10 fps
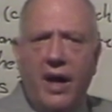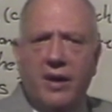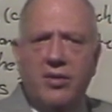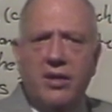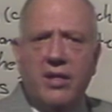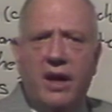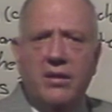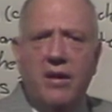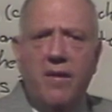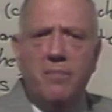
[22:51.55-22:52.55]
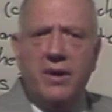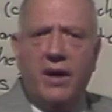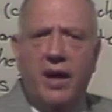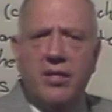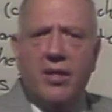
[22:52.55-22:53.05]
And she said,
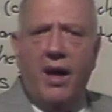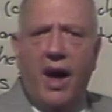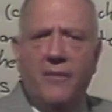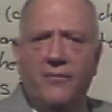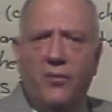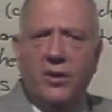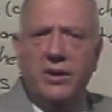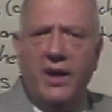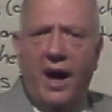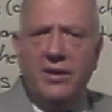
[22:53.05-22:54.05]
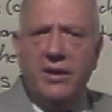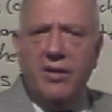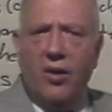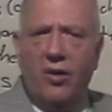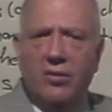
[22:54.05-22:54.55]
because I'm 49
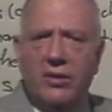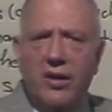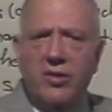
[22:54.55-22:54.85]
years old.